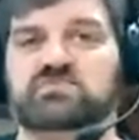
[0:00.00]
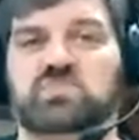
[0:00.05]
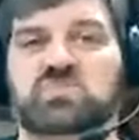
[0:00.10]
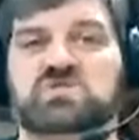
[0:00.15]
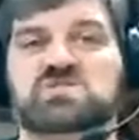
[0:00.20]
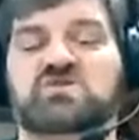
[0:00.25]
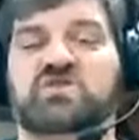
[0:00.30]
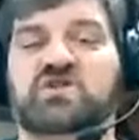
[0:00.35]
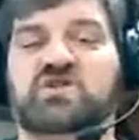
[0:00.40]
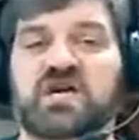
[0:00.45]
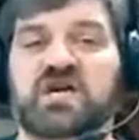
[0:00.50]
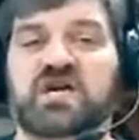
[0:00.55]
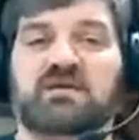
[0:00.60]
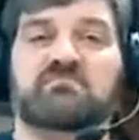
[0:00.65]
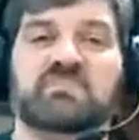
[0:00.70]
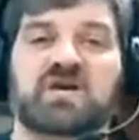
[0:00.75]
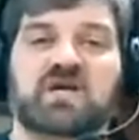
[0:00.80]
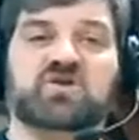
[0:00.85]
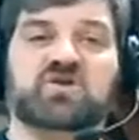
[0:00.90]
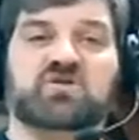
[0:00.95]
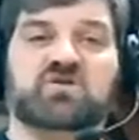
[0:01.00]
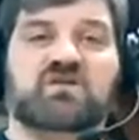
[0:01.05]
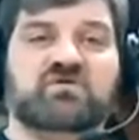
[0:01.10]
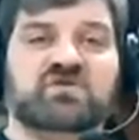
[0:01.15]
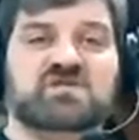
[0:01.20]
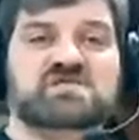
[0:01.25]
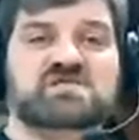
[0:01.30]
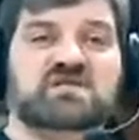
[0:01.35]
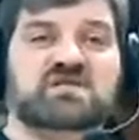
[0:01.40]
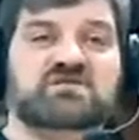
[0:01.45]
So then you got to measure it every
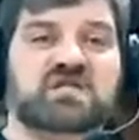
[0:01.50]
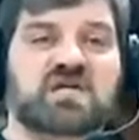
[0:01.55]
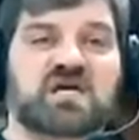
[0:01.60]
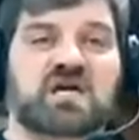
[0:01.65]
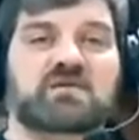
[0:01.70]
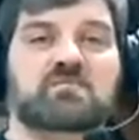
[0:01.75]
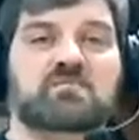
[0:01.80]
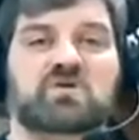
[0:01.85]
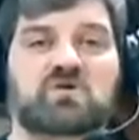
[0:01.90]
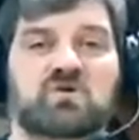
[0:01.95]
single time.